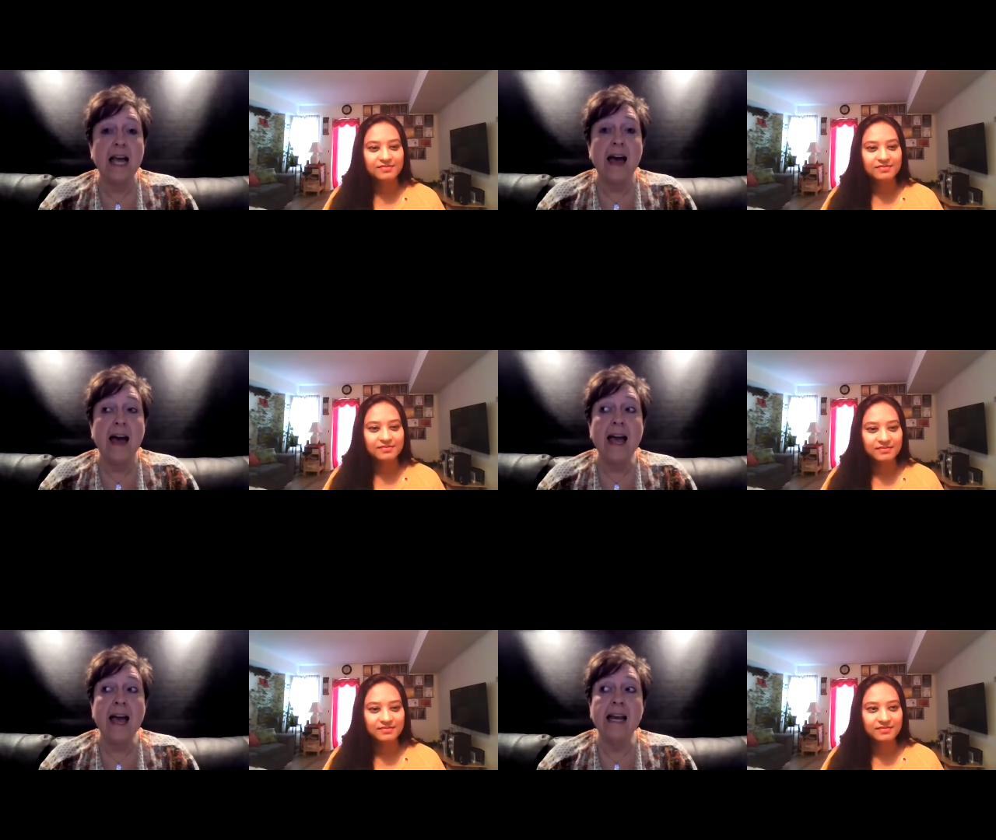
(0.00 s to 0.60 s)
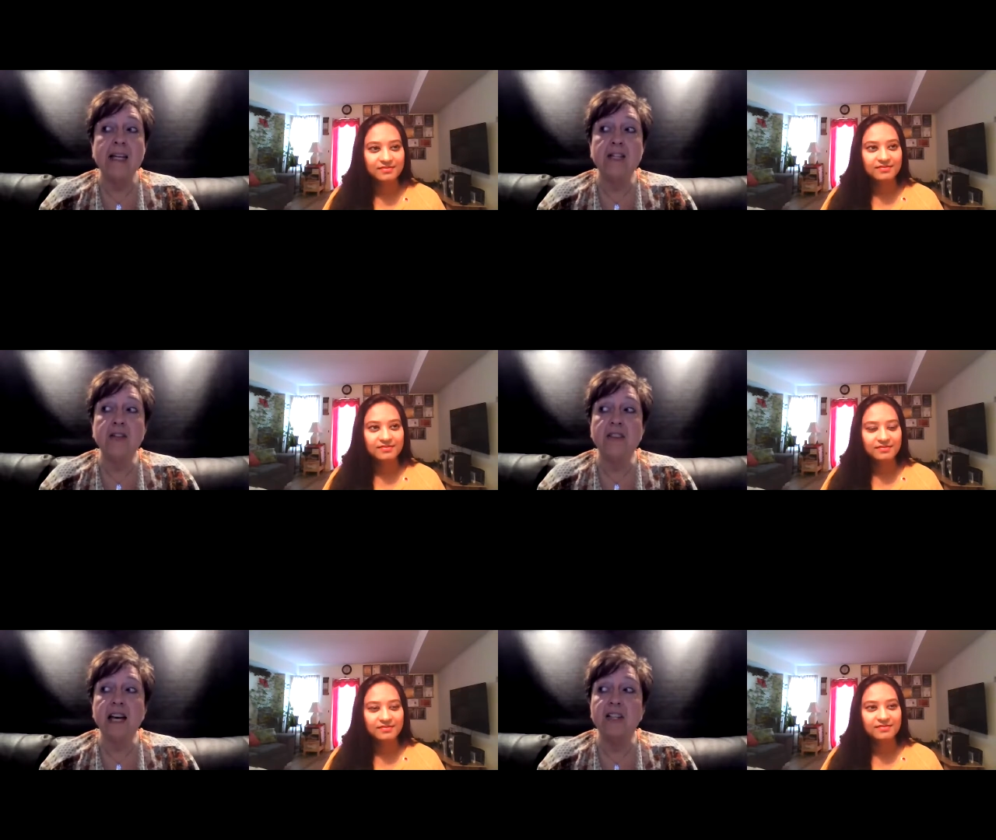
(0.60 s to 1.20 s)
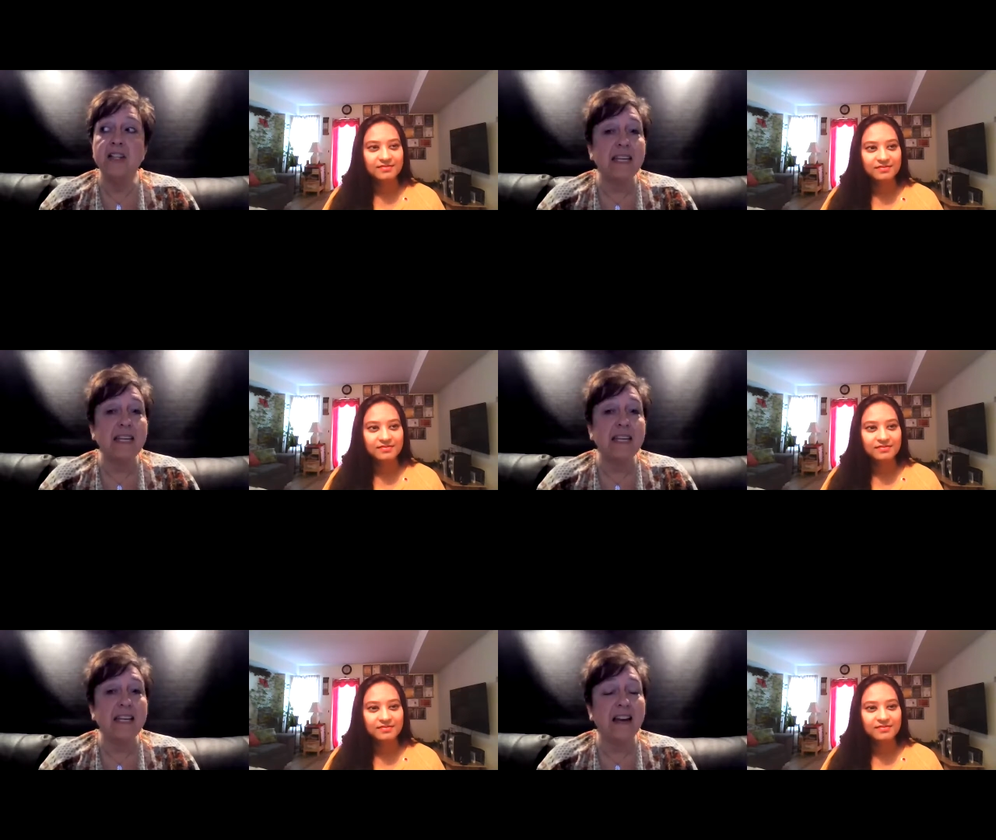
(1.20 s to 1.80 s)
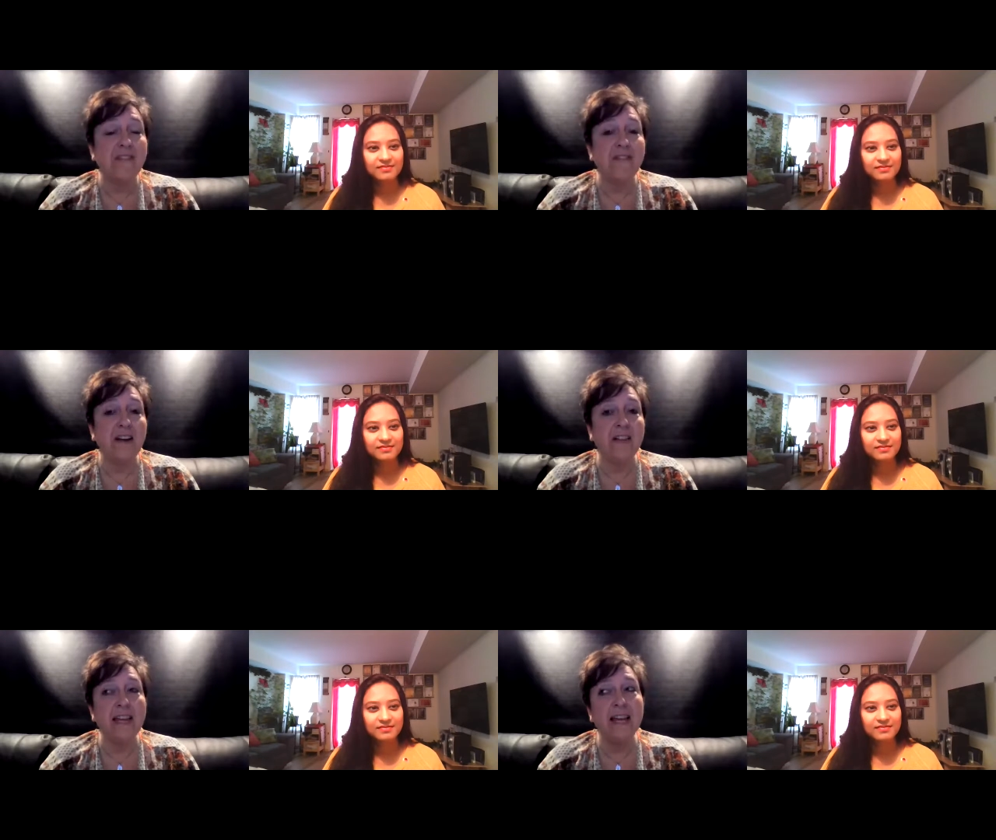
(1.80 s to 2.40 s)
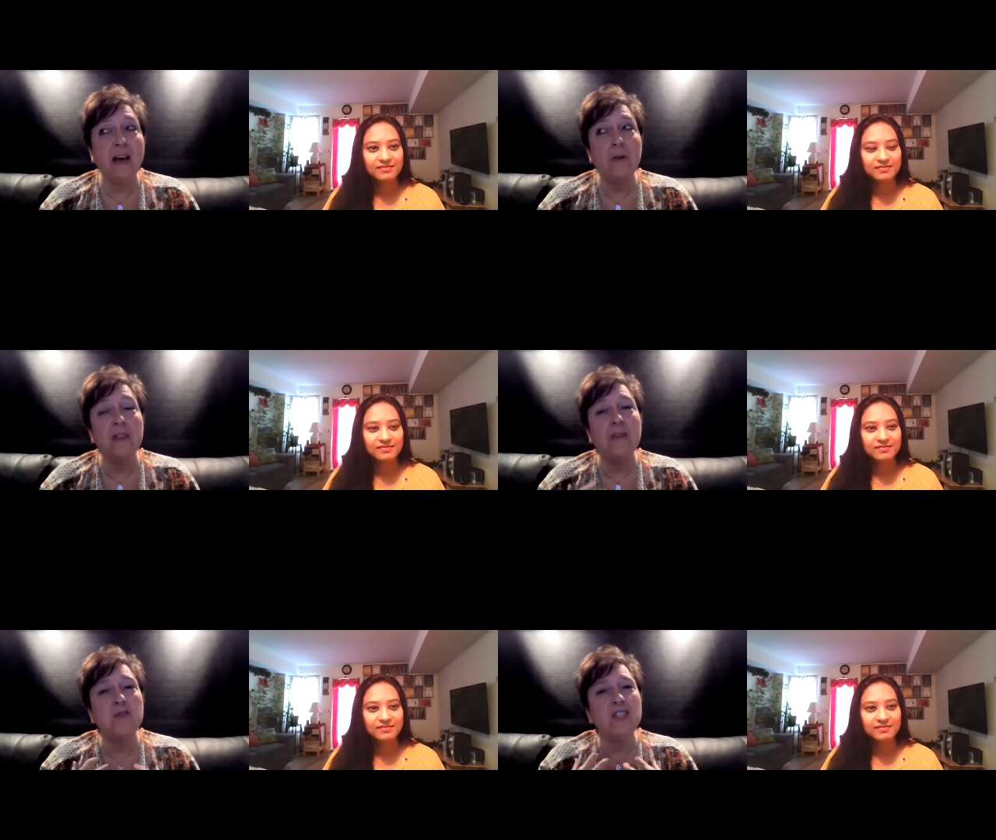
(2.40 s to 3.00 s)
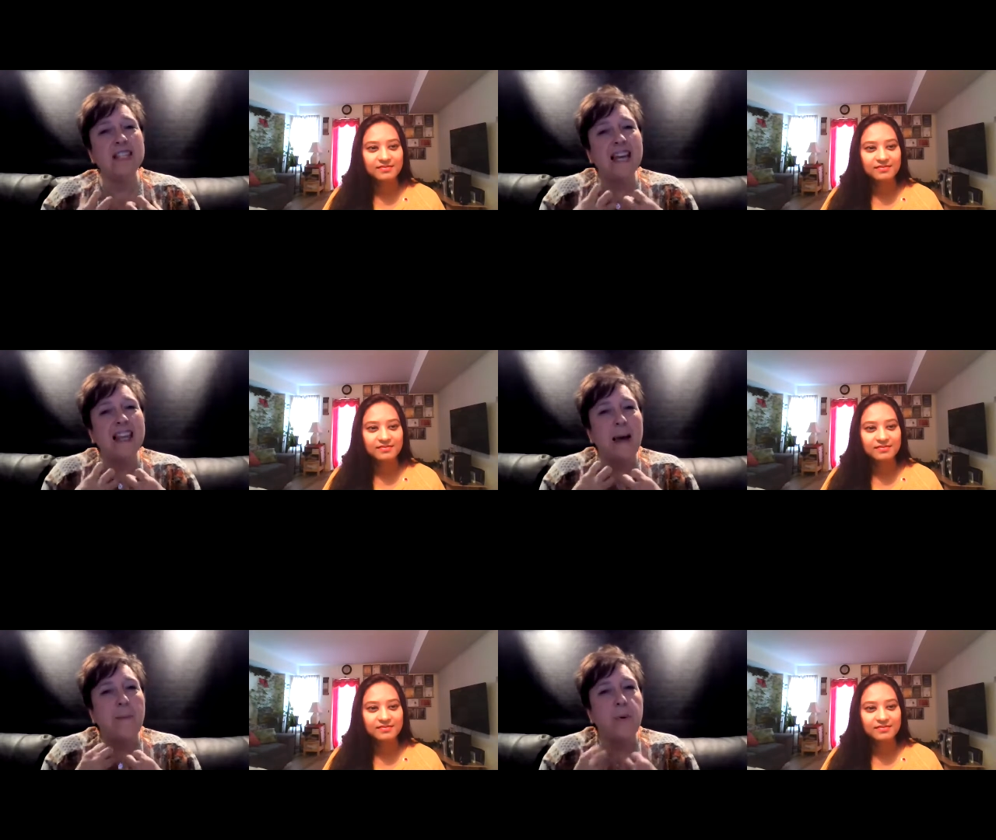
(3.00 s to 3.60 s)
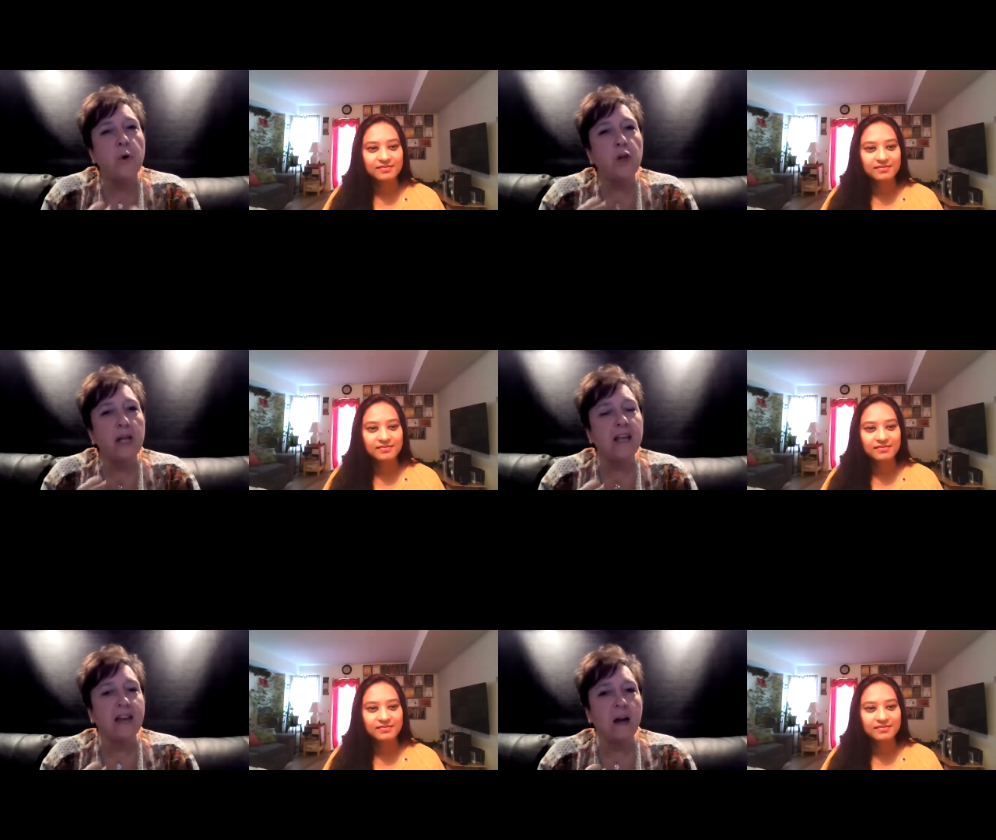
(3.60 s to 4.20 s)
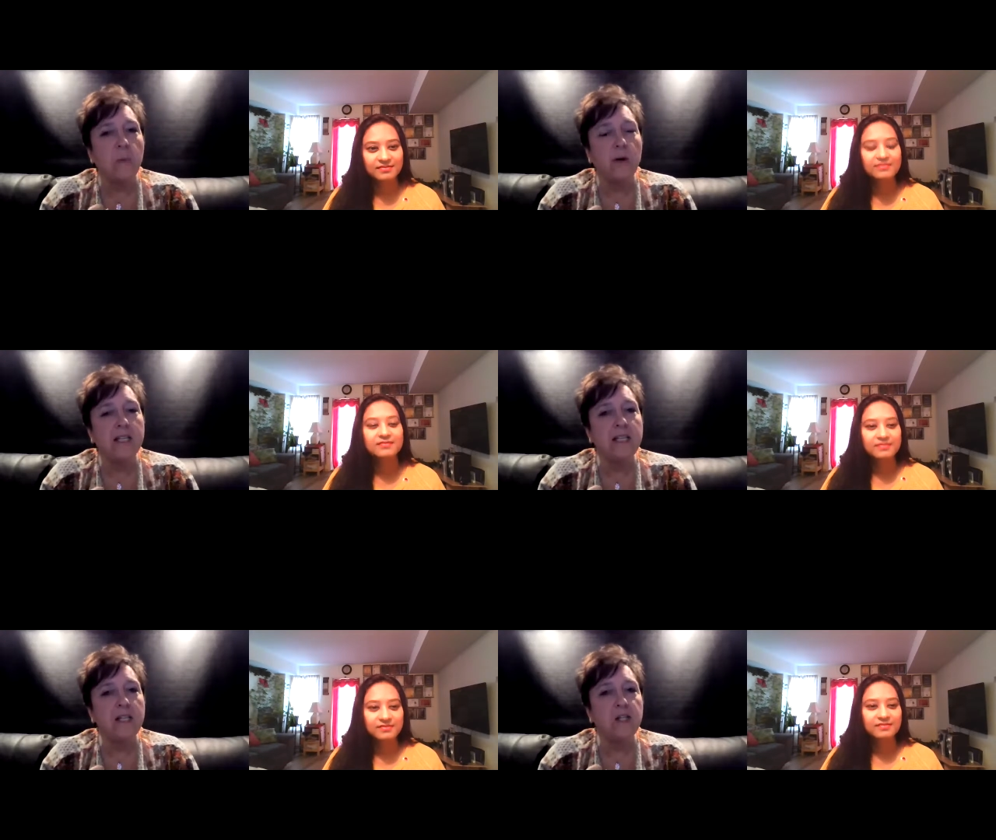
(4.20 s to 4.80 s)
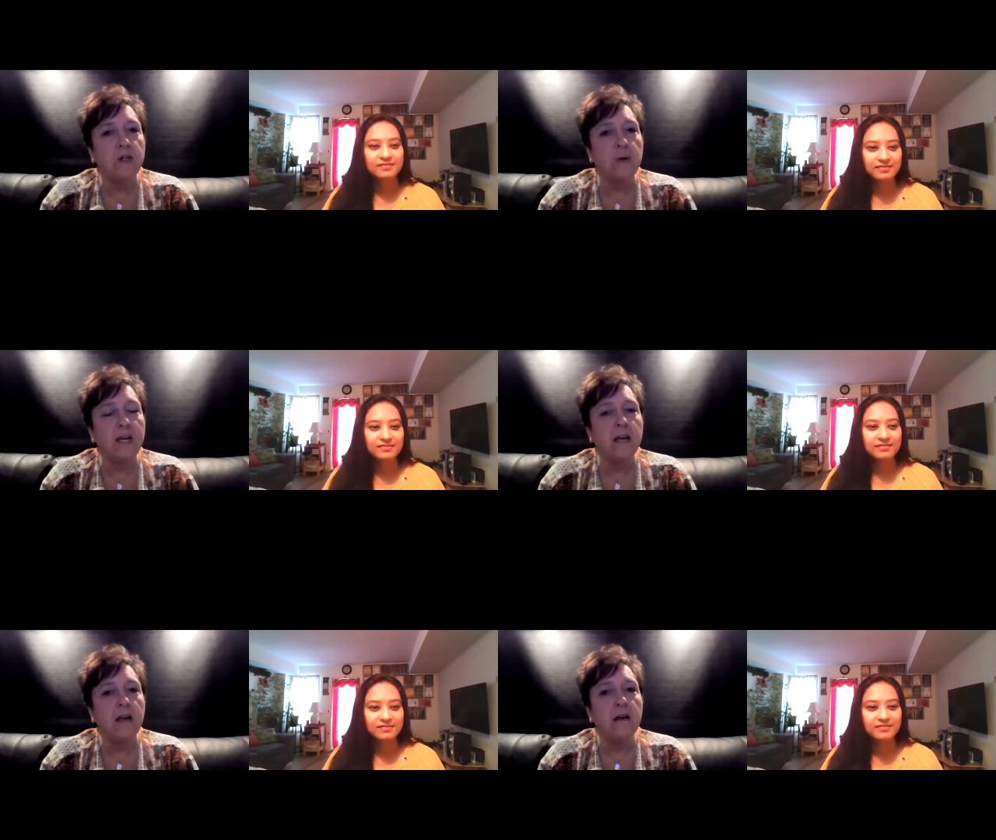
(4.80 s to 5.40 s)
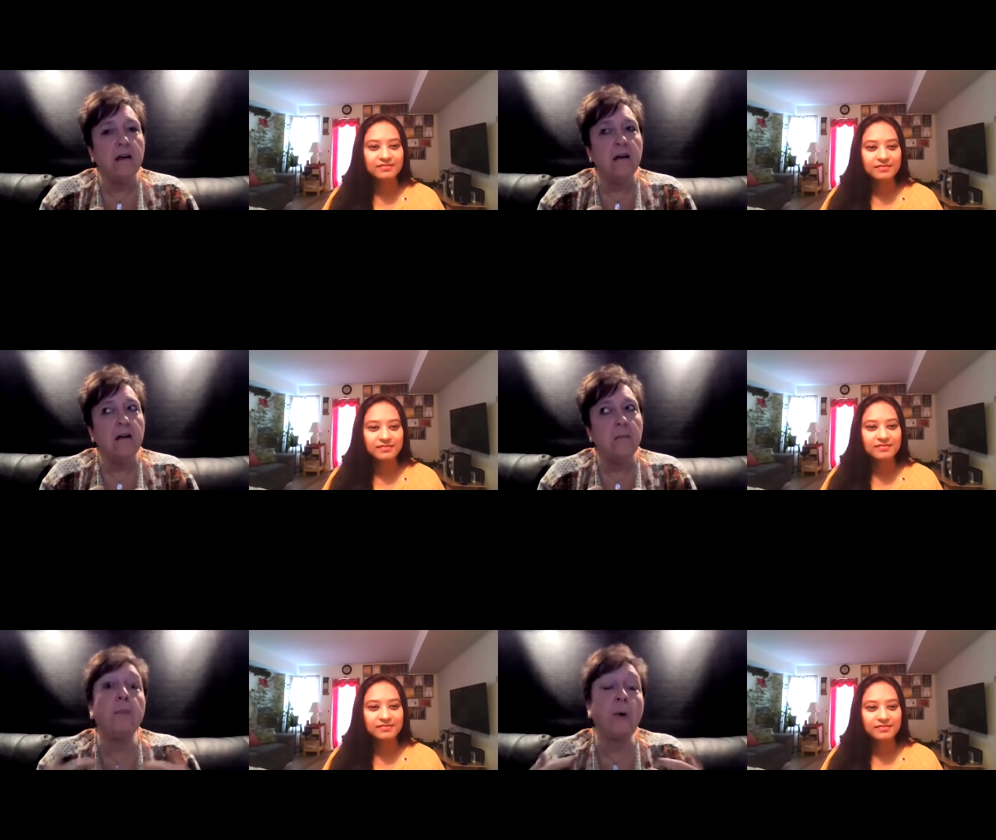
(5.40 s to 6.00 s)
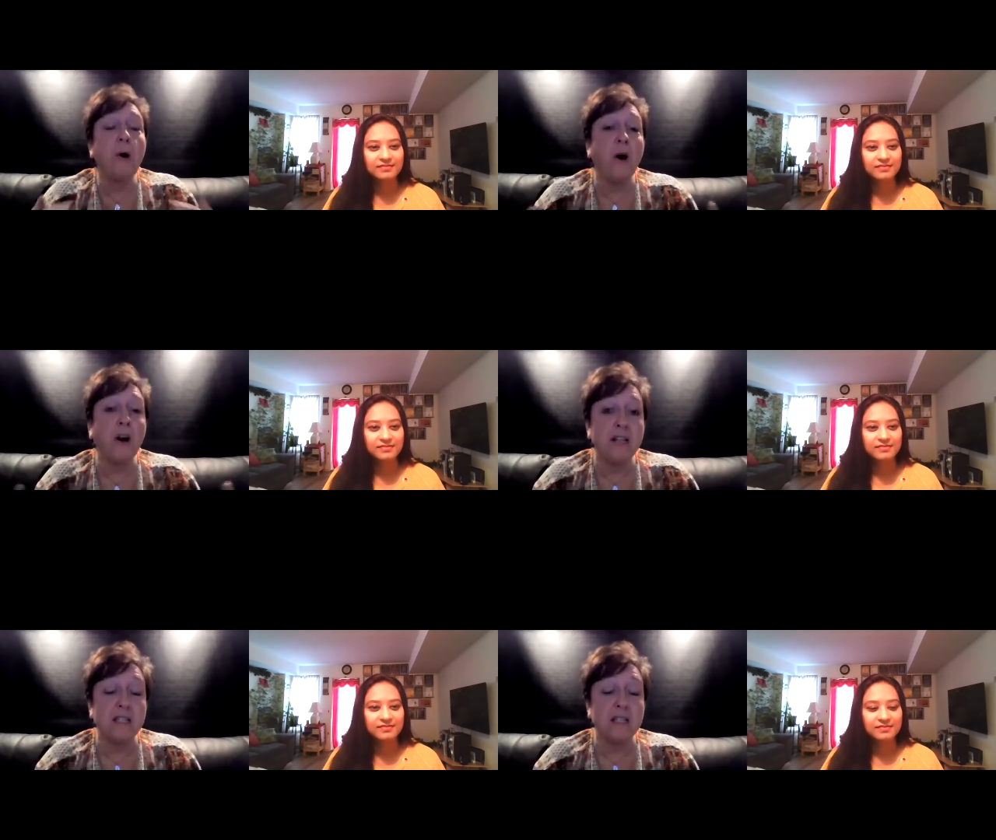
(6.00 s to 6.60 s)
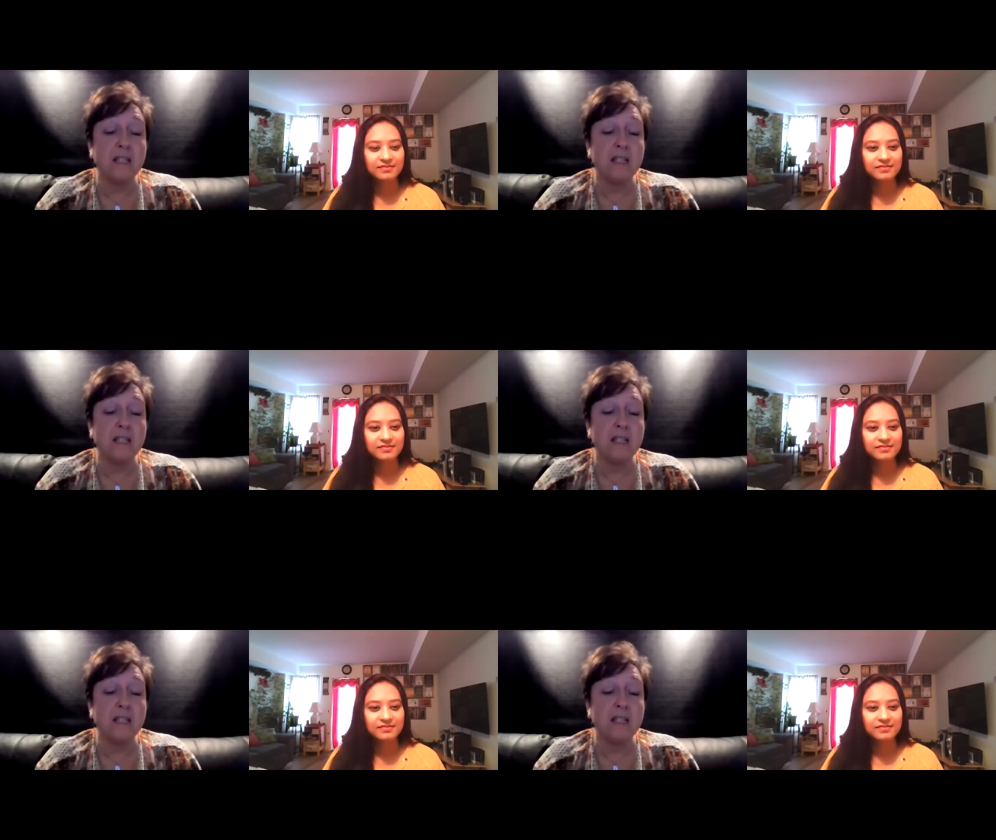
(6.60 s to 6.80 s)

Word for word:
Speaker 1: And in 2013, I felt like I, there was just like that pulling that I wasn't doing my full part